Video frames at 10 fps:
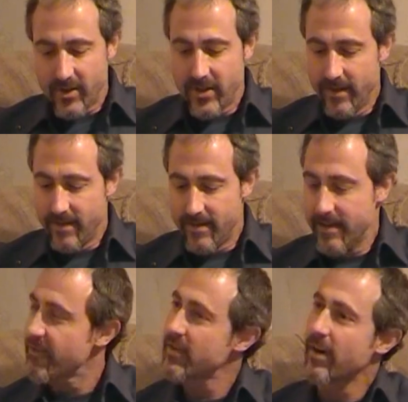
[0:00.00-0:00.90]
don't you
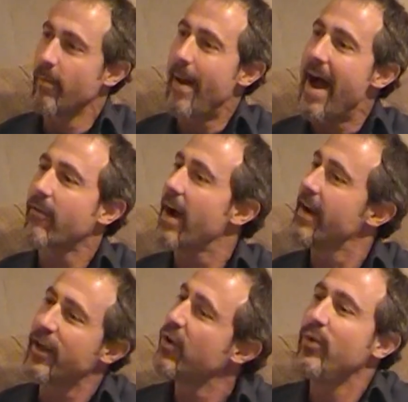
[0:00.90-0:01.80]
give us a little background.
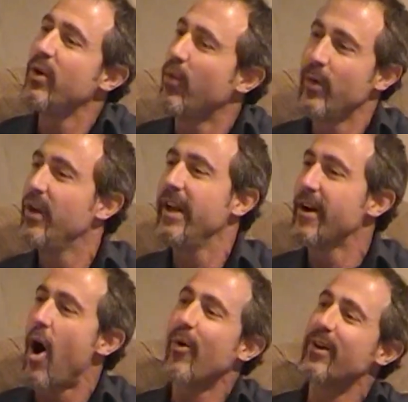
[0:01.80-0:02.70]
Now, you you, you
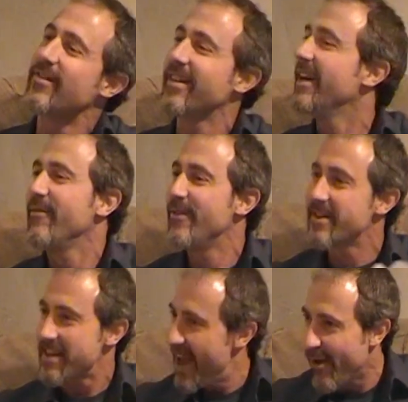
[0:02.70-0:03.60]
didn't always live
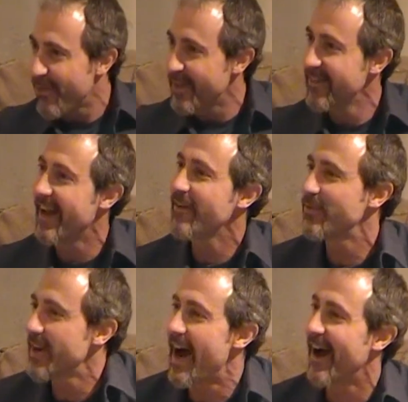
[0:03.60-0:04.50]
this healthy
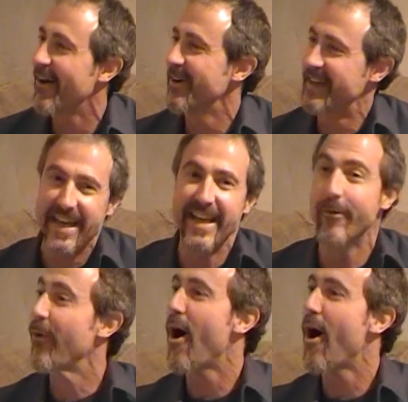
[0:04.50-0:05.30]
lifestyle and eating no.